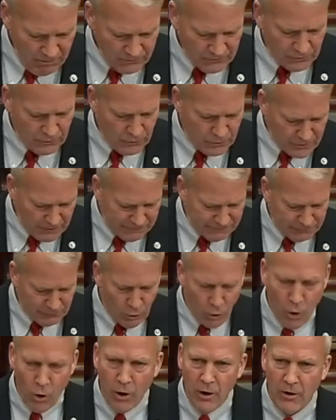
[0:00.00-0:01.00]
to the
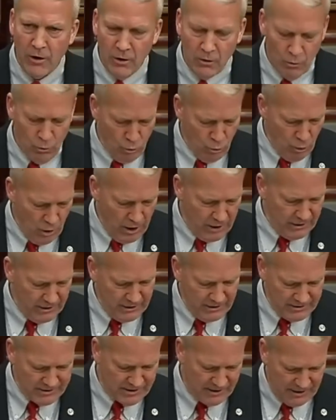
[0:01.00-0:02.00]
floor one at
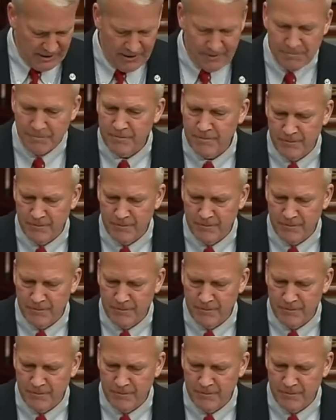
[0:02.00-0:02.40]
a time."